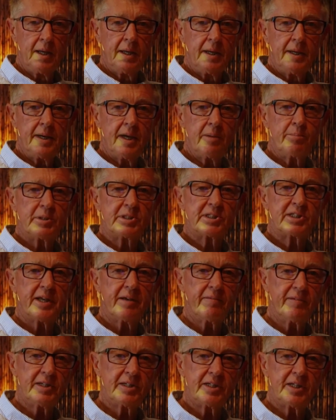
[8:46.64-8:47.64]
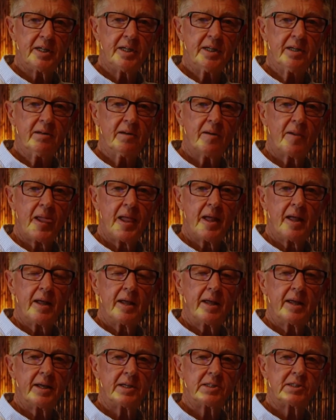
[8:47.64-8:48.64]
Number 17
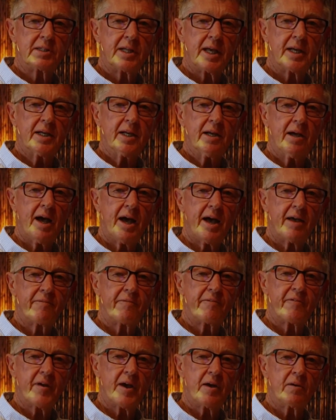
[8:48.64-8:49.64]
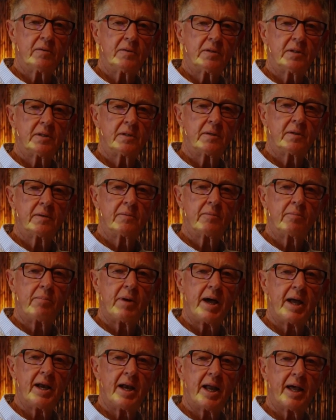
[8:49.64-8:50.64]
is that I found
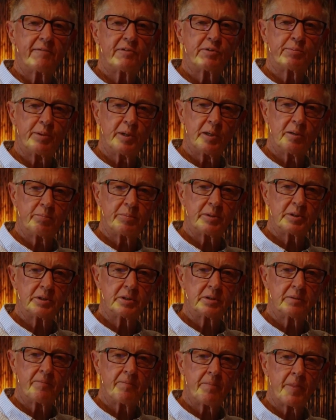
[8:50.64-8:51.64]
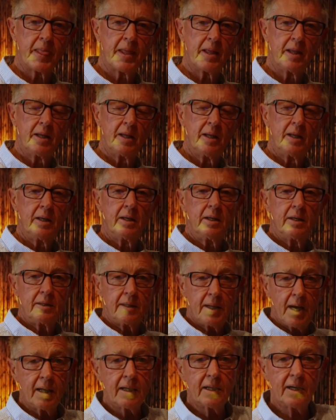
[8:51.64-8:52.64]
my life's purpose.
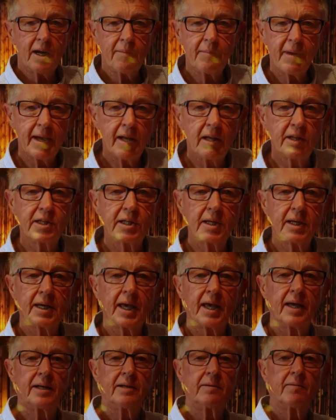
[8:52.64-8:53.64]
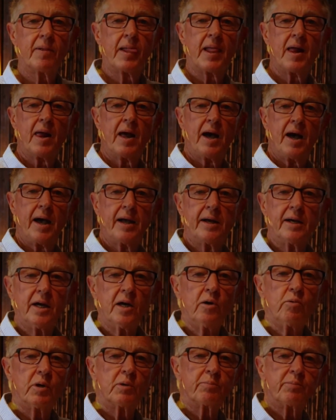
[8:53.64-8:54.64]
Now that I'm healthy again, I know
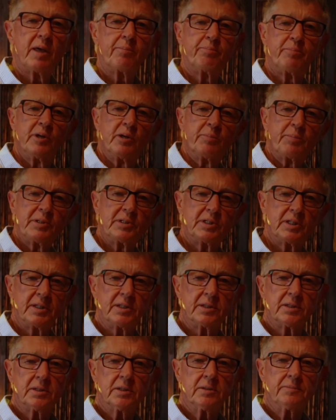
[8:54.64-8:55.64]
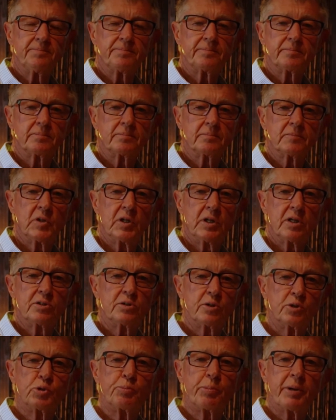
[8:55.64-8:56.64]
what my purpose is. It is to
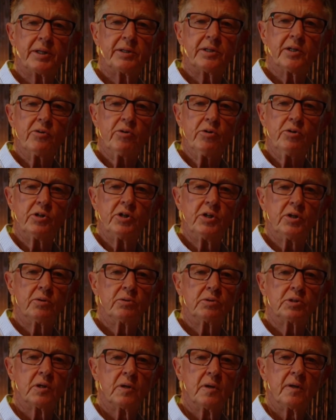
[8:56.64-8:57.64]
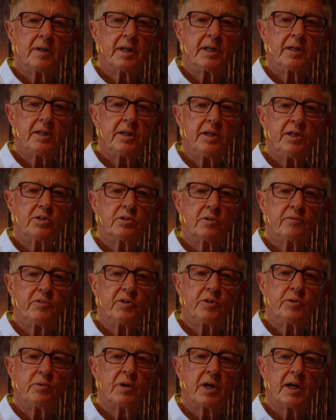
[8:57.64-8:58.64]
spread the good news that each of
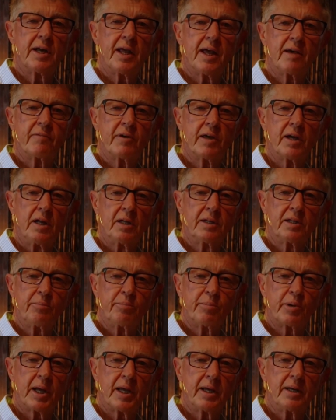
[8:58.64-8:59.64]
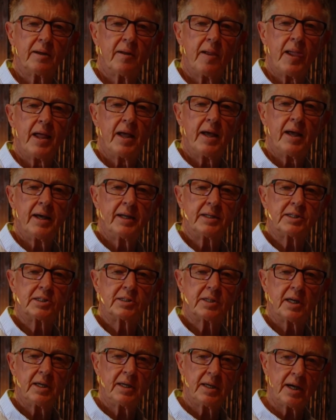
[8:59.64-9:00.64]
you can have a healthy brain and
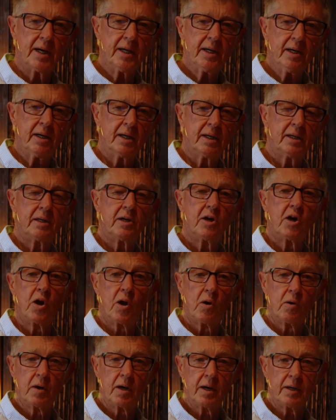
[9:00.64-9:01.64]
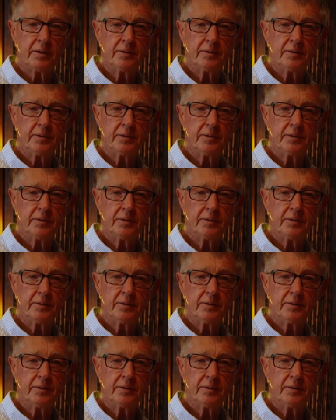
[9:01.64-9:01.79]
stay younger longer.